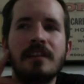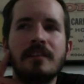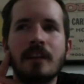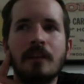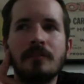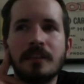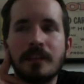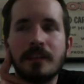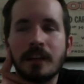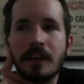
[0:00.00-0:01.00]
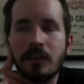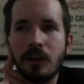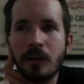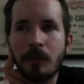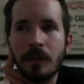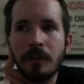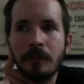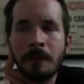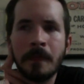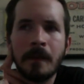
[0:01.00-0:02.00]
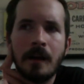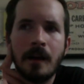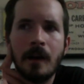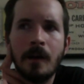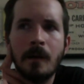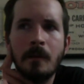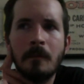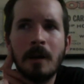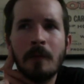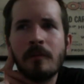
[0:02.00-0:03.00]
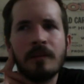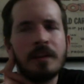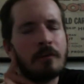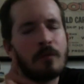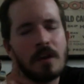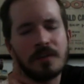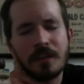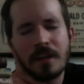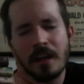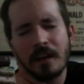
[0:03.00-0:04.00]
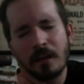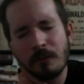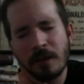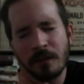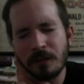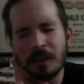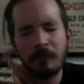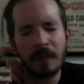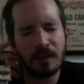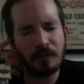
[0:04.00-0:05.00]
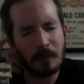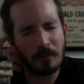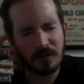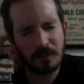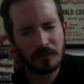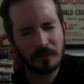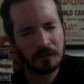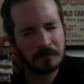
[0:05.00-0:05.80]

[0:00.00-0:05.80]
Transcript: that kind of talk about it. I'll probably never watch it again. I'd rather keep my good memories in the film.